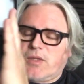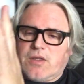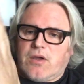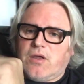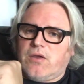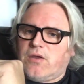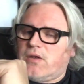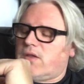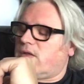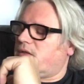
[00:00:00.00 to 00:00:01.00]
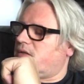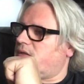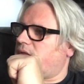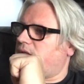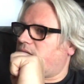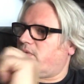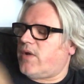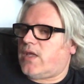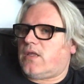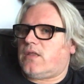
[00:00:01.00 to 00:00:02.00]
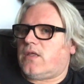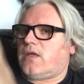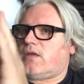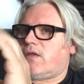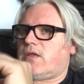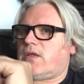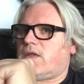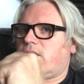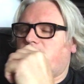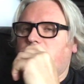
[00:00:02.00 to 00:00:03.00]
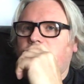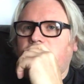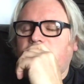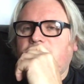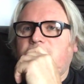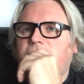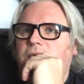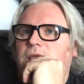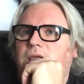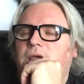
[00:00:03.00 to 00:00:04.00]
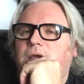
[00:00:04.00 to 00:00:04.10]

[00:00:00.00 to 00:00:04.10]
that I heard. Now they reckon that the